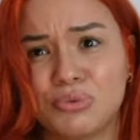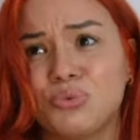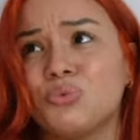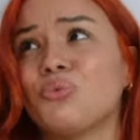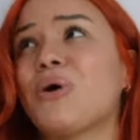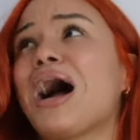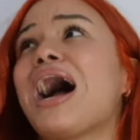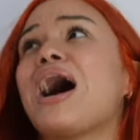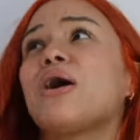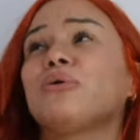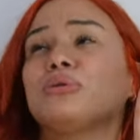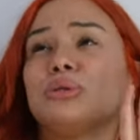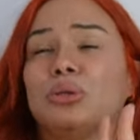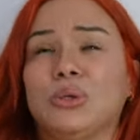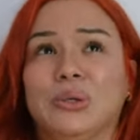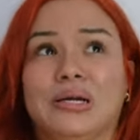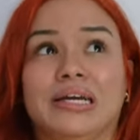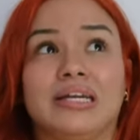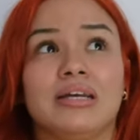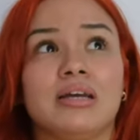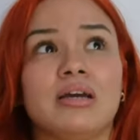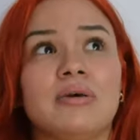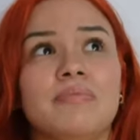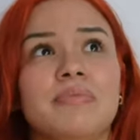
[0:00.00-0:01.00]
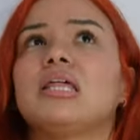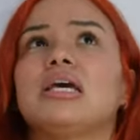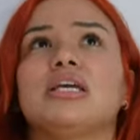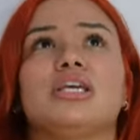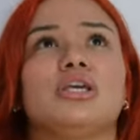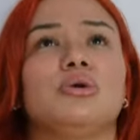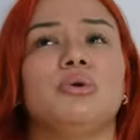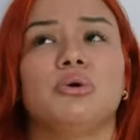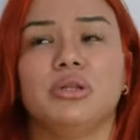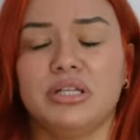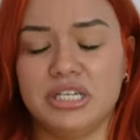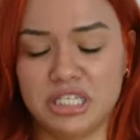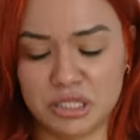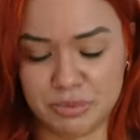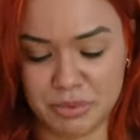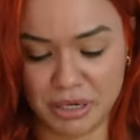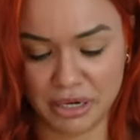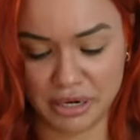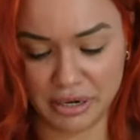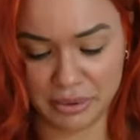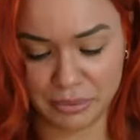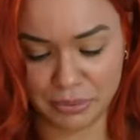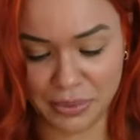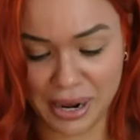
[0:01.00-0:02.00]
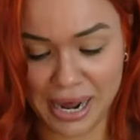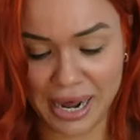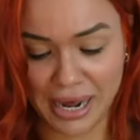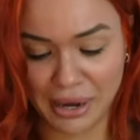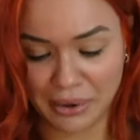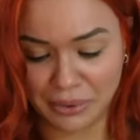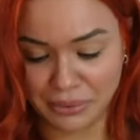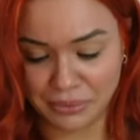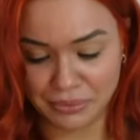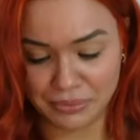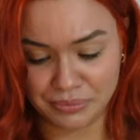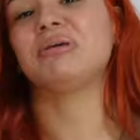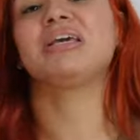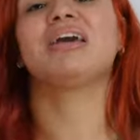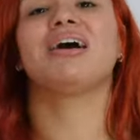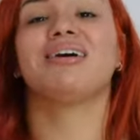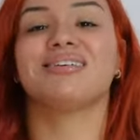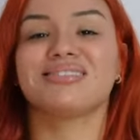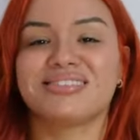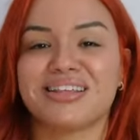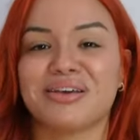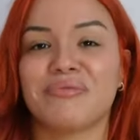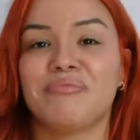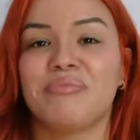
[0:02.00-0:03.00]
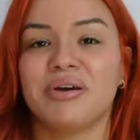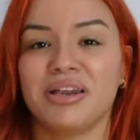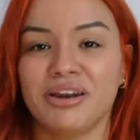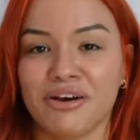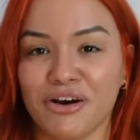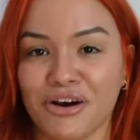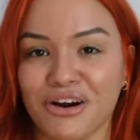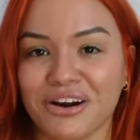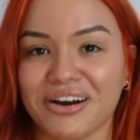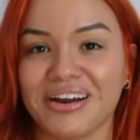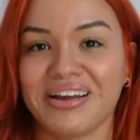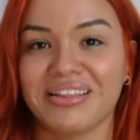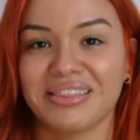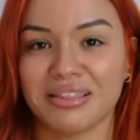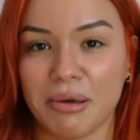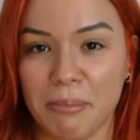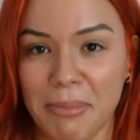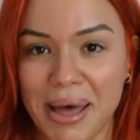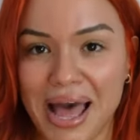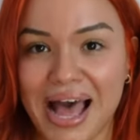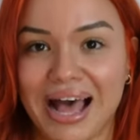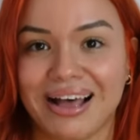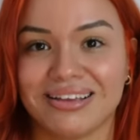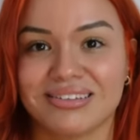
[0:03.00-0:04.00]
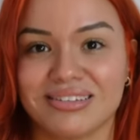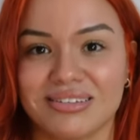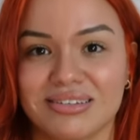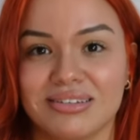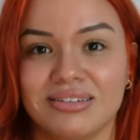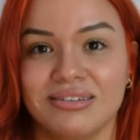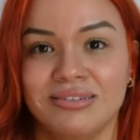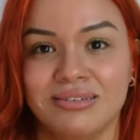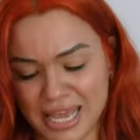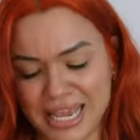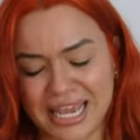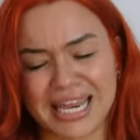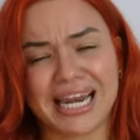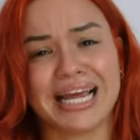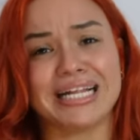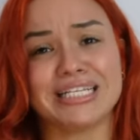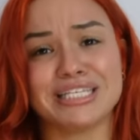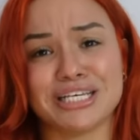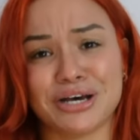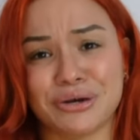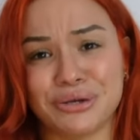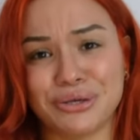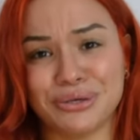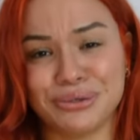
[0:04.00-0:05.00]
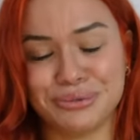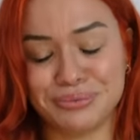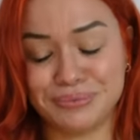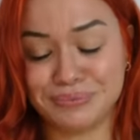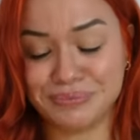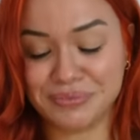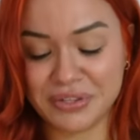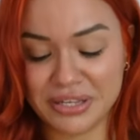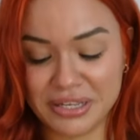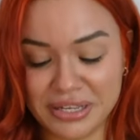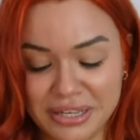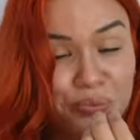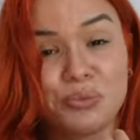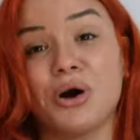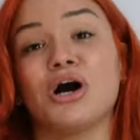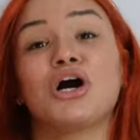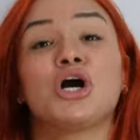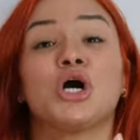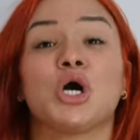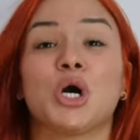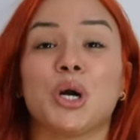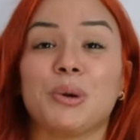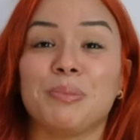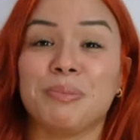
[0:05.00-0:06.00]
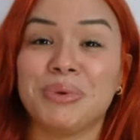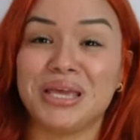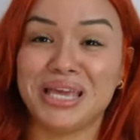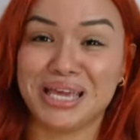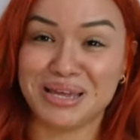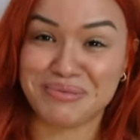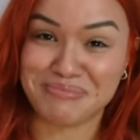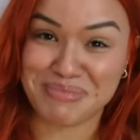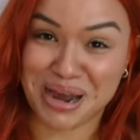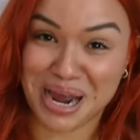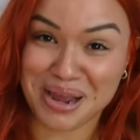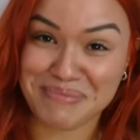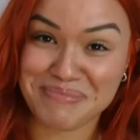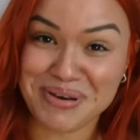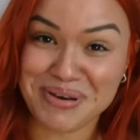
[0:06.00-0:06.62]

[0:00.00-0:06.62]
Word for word: Wow, Lord. Thank you, Holy Spirit. Wow. Because they've been hurt in the past. And can I tell you, what hurt me in my